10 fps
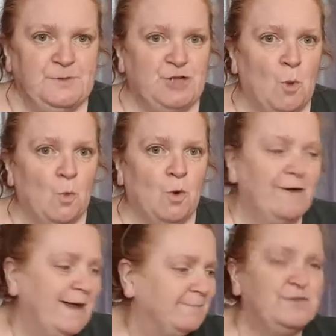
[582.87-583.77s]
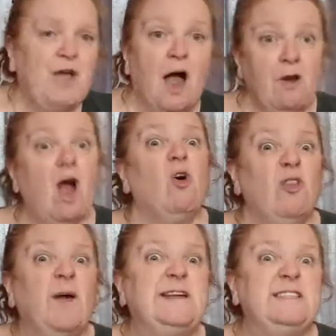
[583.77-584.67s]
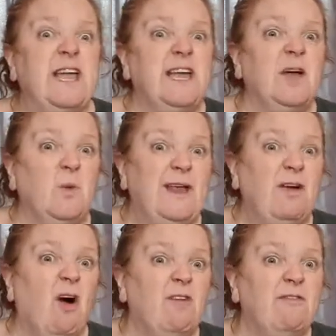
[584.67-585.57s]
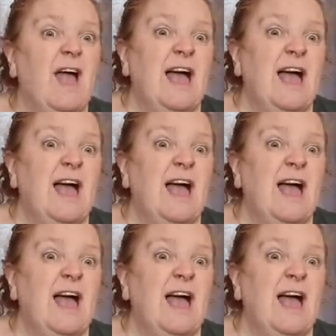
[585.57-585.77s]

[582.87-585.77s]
don't worry. Dara, although he's taking a week off,